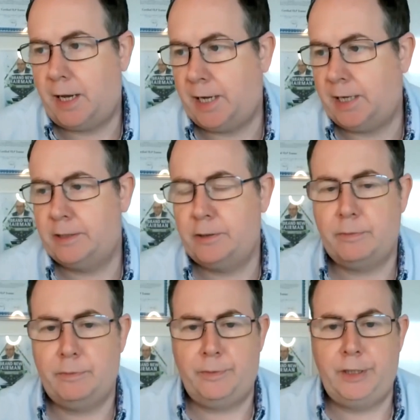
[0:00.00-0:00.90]
And
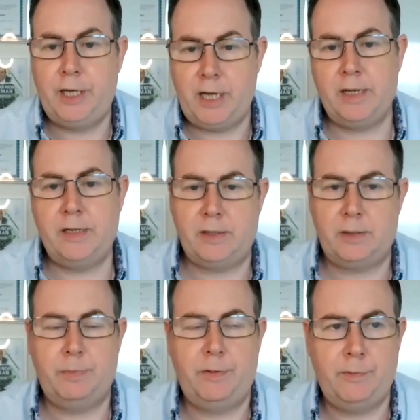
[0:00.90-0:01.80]
for
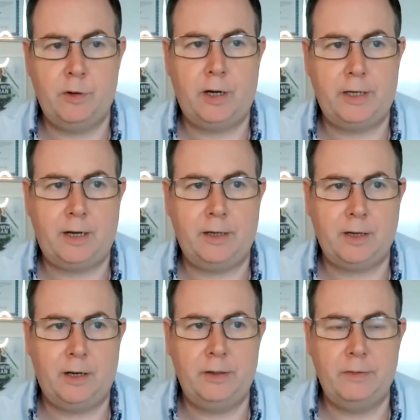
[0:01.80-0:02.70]
years before, I'd
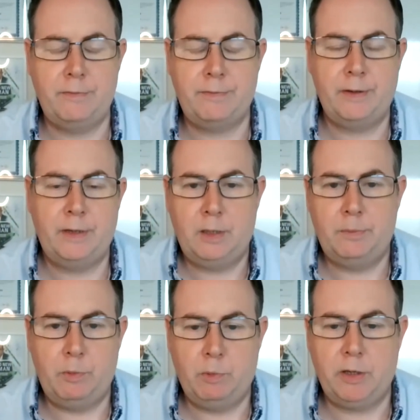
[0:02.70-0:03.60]
kind of
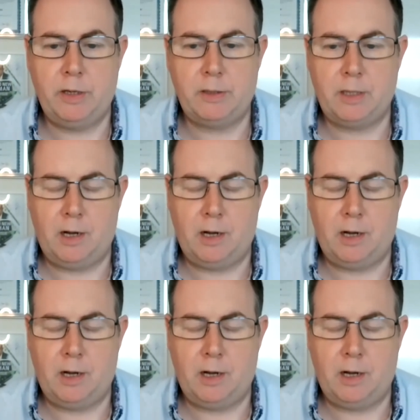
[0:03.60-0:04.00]
been one of those